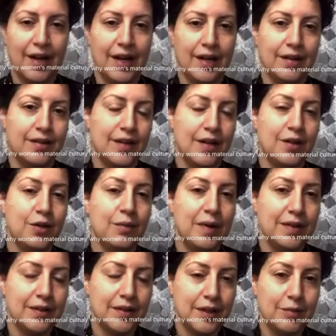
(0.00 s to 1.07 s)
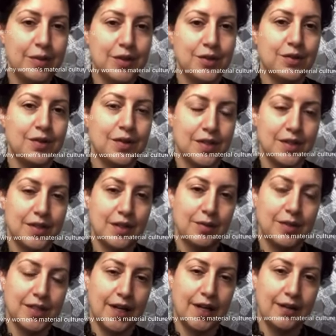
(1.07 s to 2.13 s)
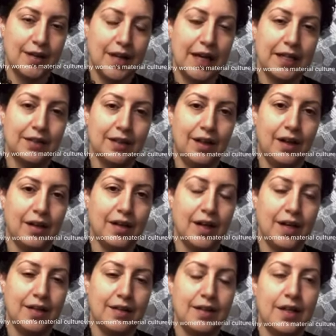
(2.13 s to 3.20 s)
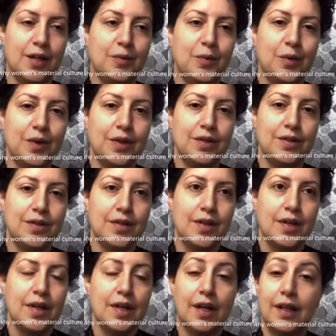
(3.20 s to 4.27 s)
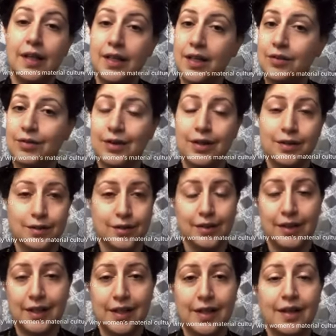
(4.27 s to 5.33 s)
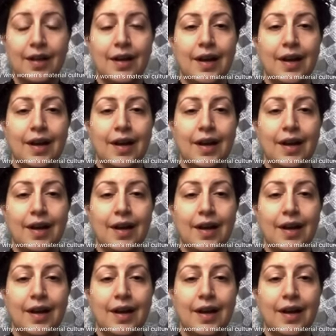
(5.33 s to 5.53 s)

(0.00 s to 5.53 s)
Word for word: And, and the way that they would do this is they would take the hair lock and they would clean it very thoroughly.